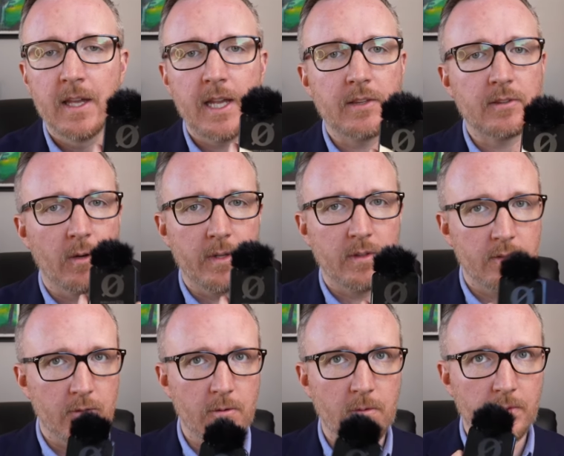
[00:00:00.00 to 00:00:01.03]
It's going
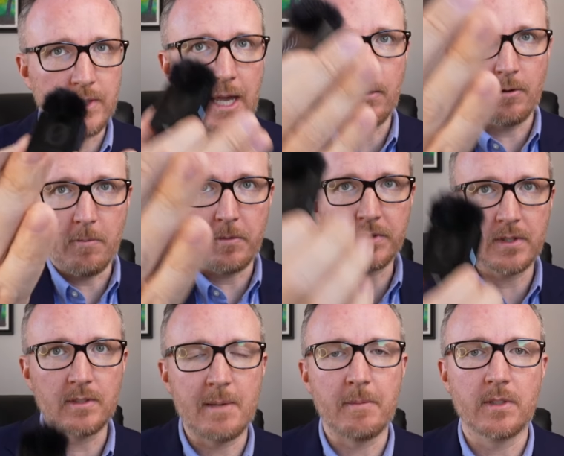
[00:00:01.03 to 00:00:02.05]
to sound almost the
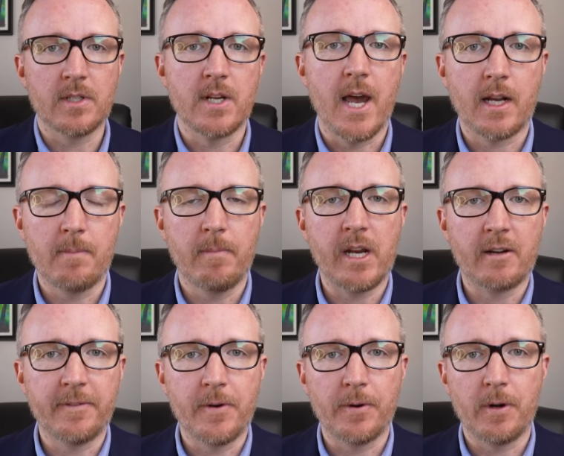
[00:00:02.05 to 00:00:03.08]
same as a shotgun
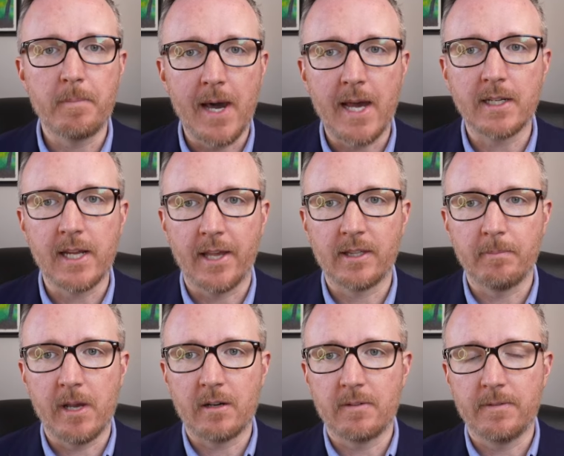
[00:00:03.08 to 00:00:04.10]
microphone or a podcast
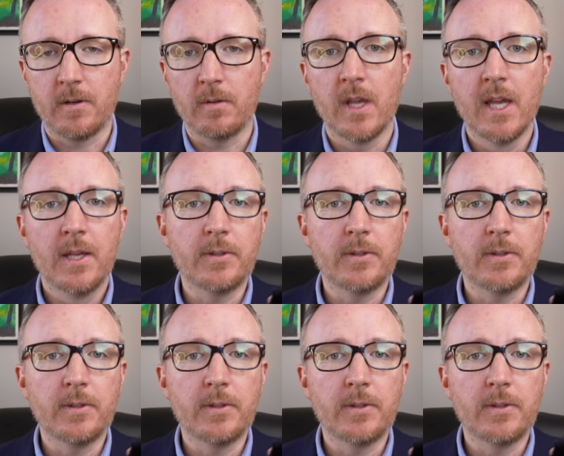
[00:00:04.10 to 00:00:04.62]
microphone.